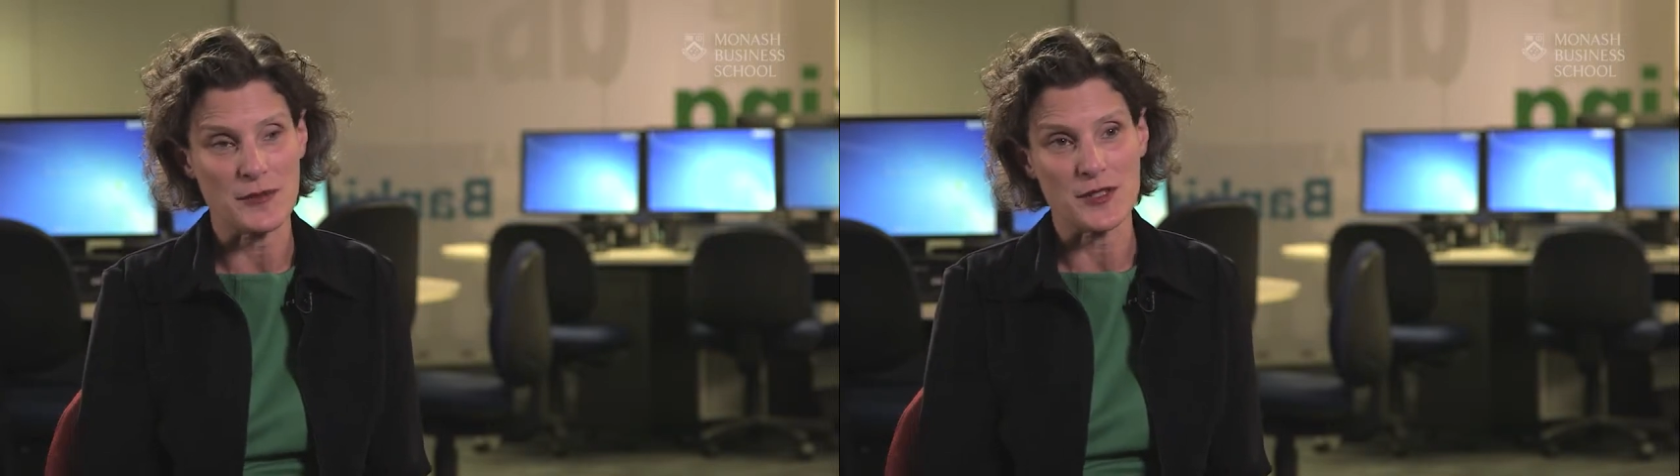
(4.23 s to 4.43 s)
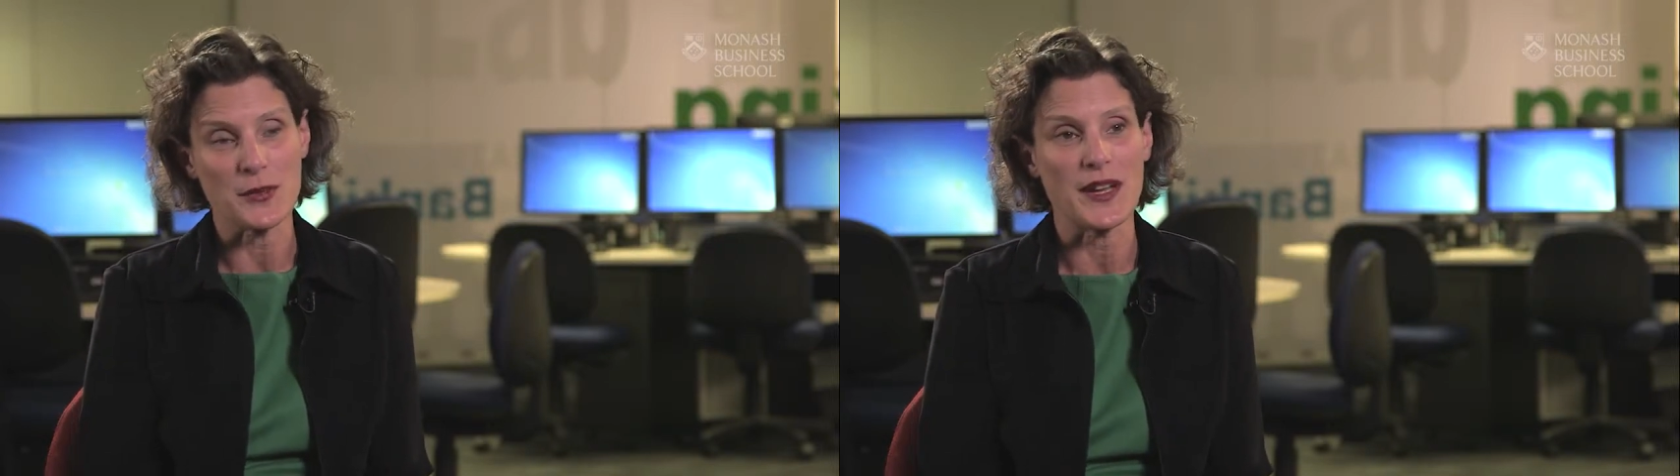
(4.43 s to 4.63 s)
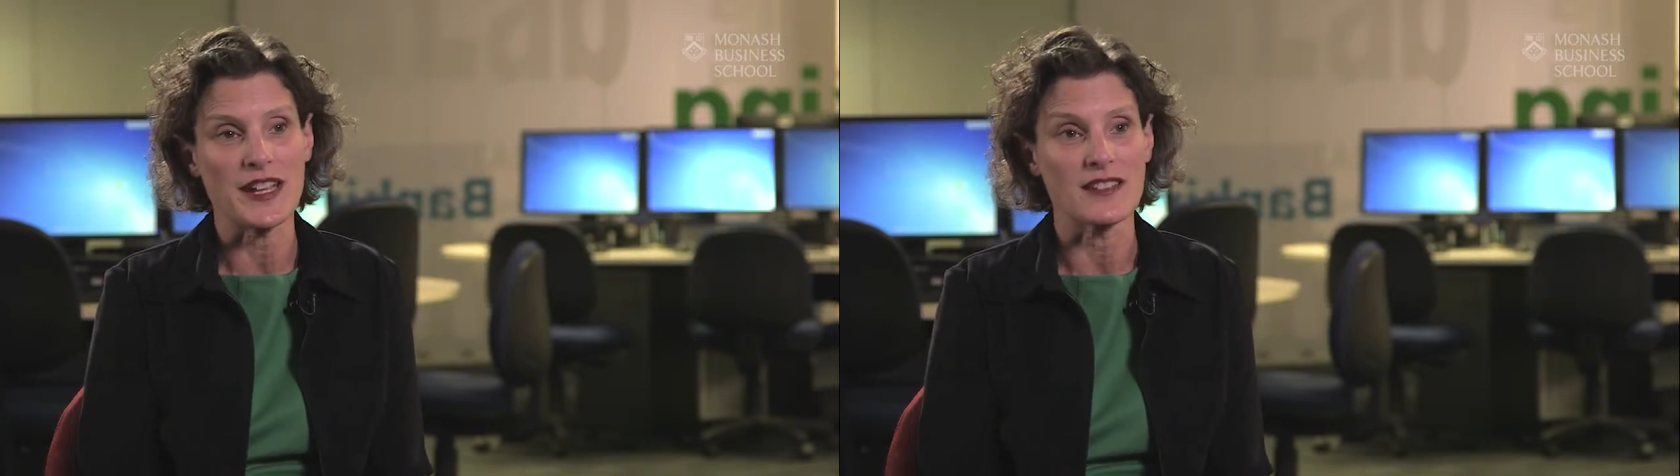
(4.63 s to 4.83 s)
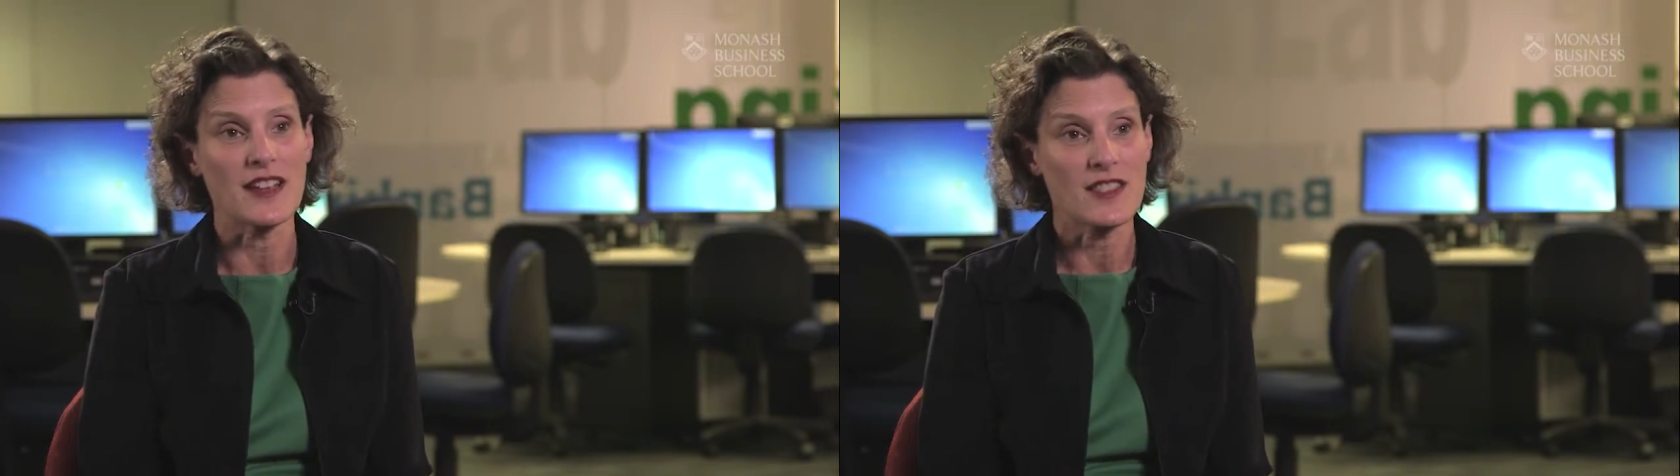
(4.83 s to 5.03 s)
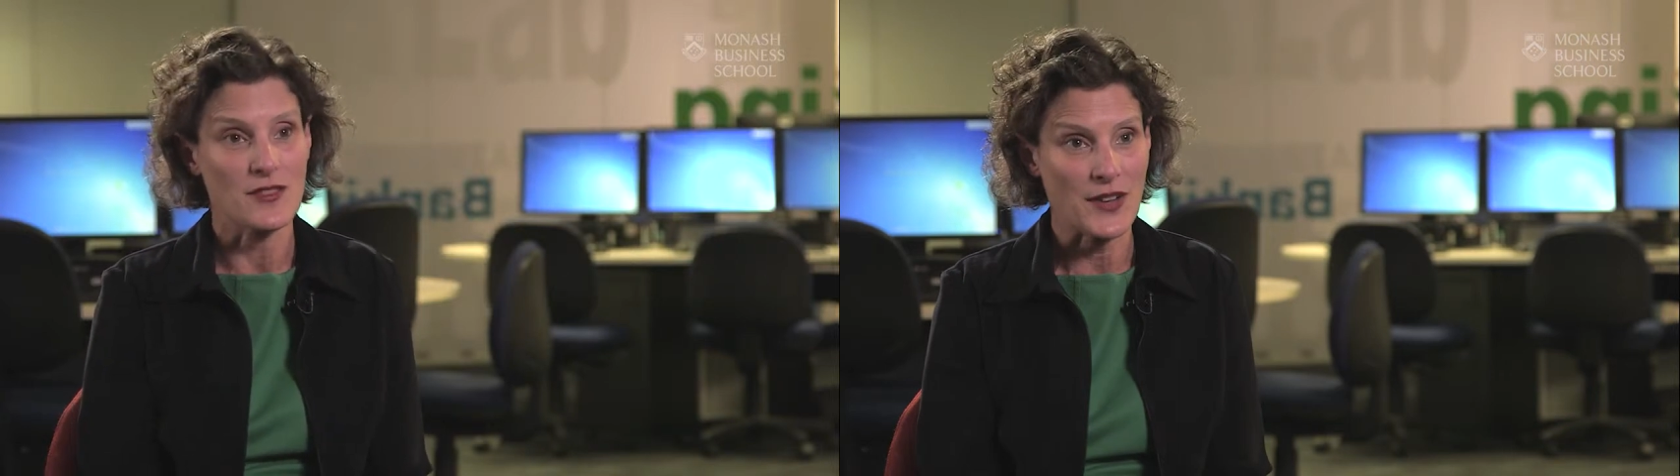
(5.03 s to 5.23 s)
between
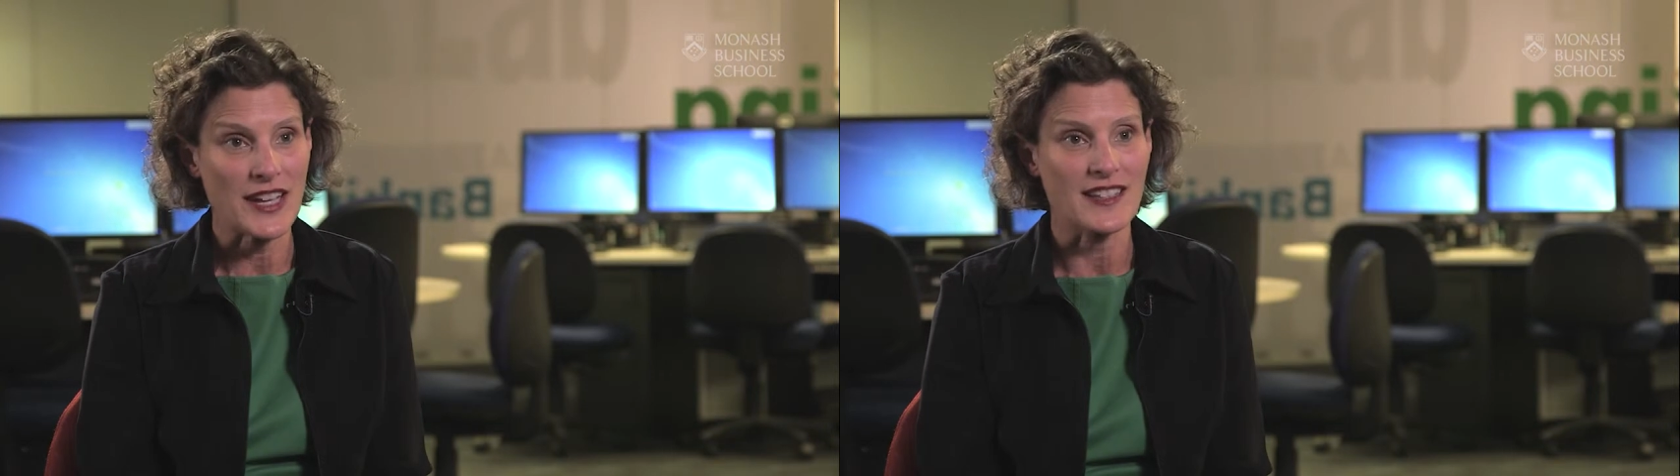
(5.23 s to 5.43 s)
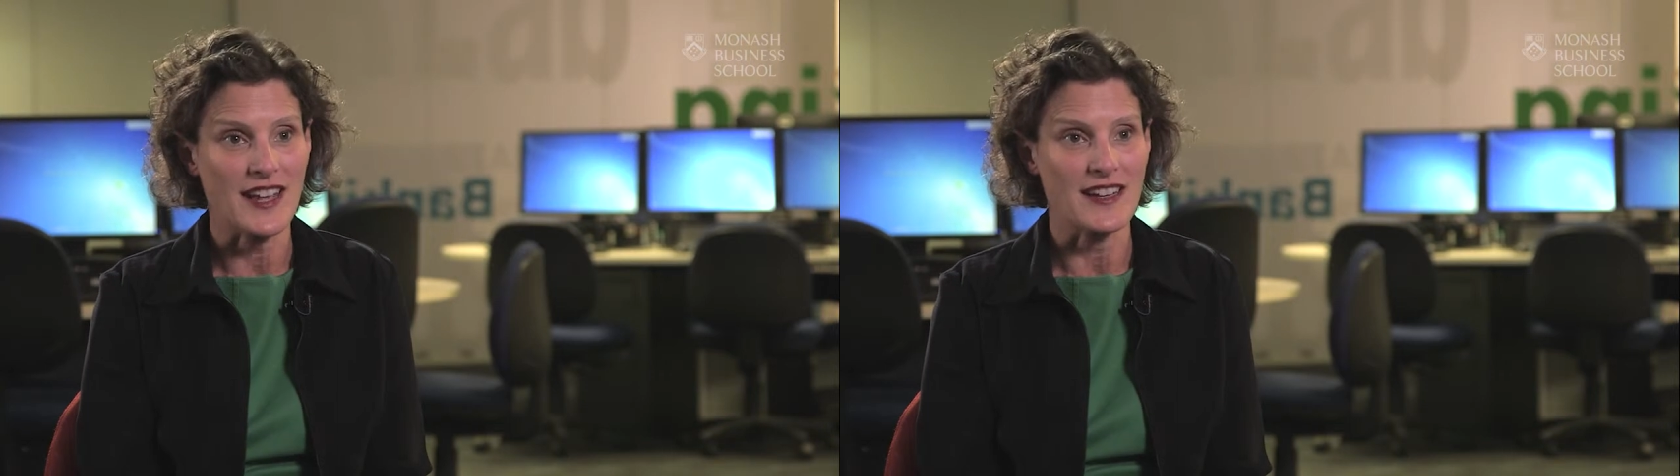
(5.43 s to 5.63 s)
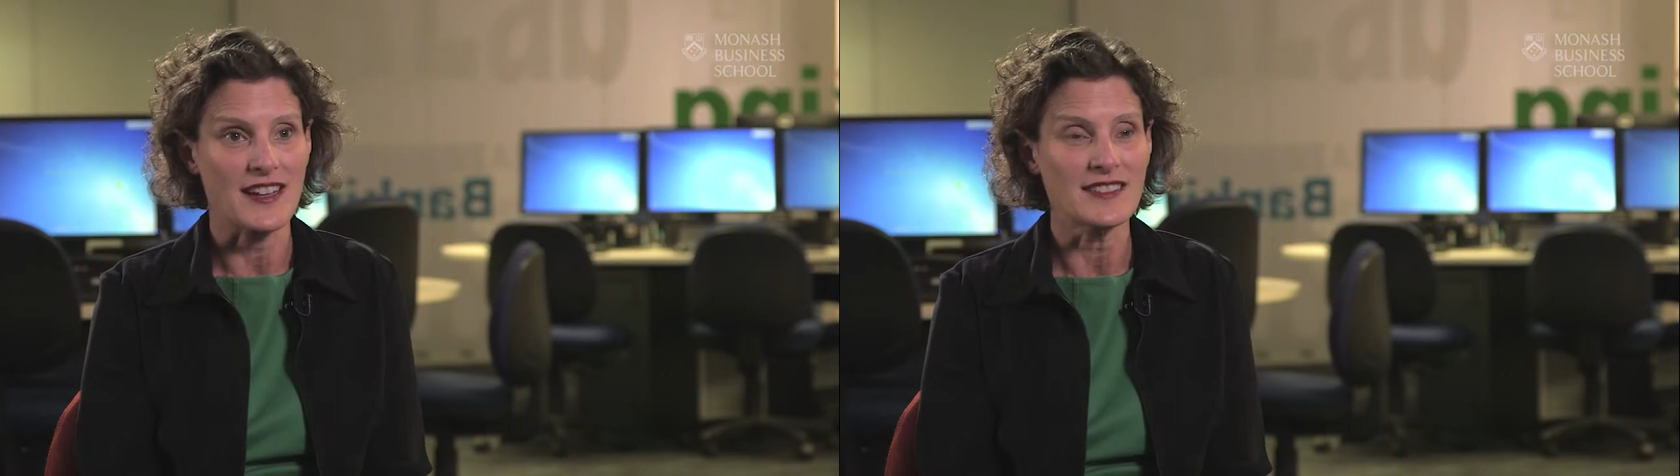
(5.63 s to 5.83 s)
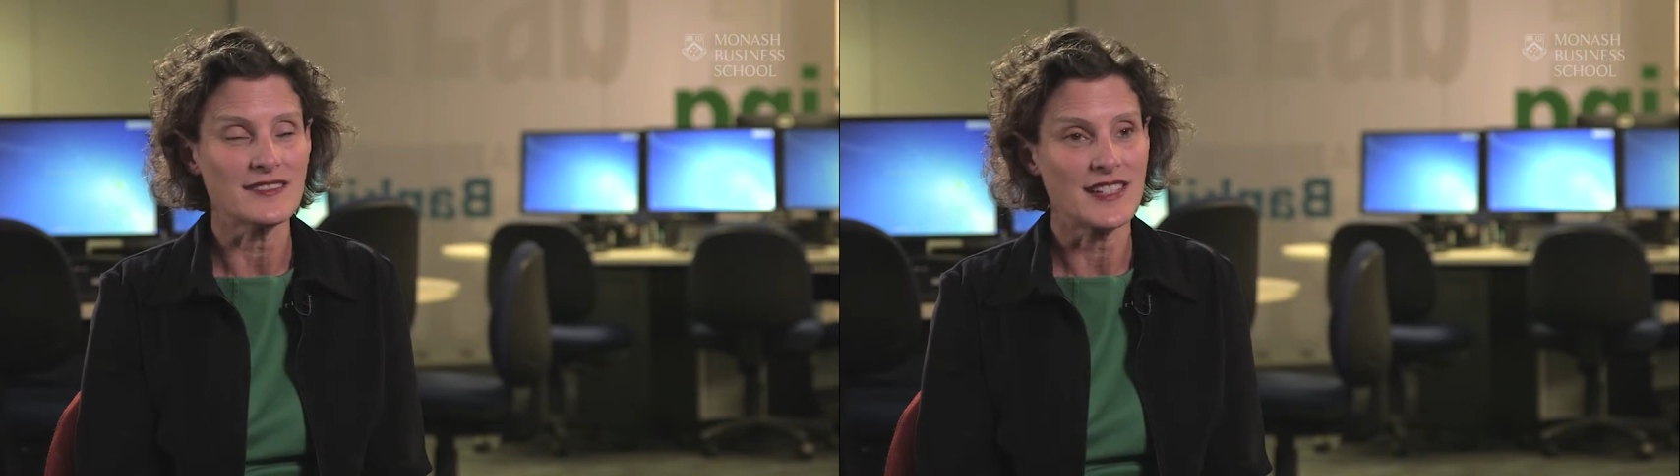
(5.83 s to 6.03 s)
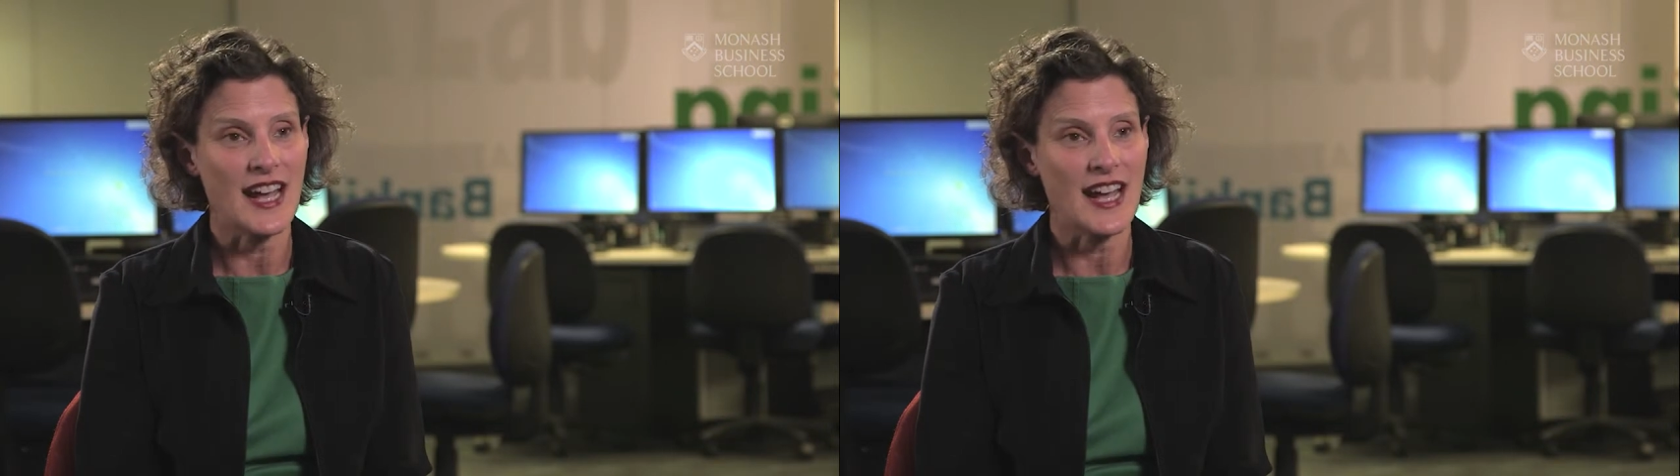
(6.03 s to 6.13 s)
the regulator